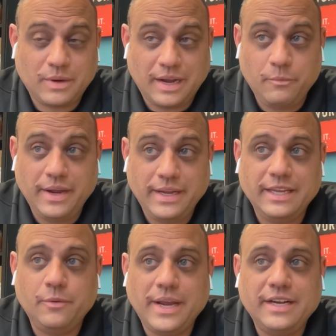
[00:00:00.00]
I
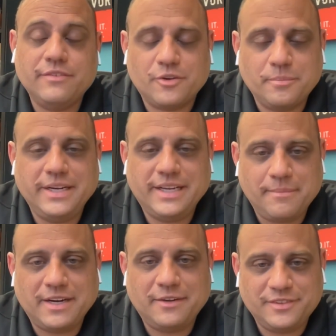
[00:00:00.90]
waited, he waited for me to
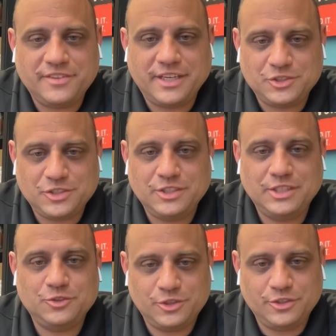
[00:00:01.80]
come out of a session
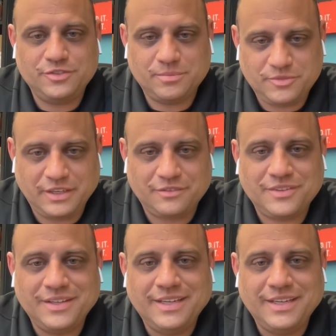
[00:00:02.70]
to introduce himself